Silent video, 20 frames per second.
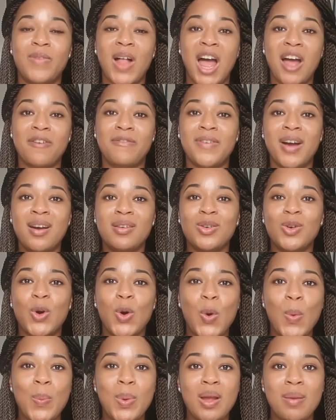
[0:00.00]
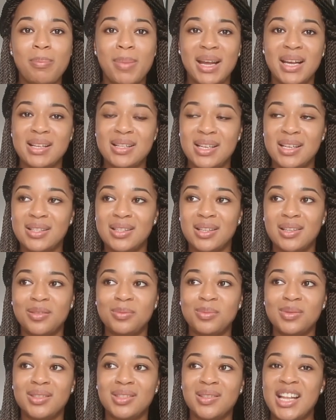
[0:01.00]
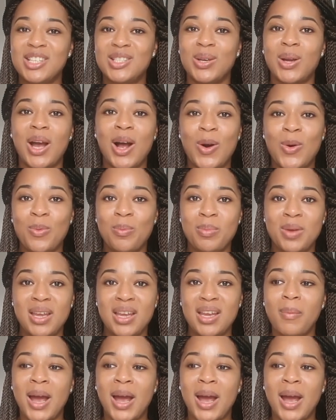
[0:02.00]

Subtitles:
I found coping mechanisms to help me.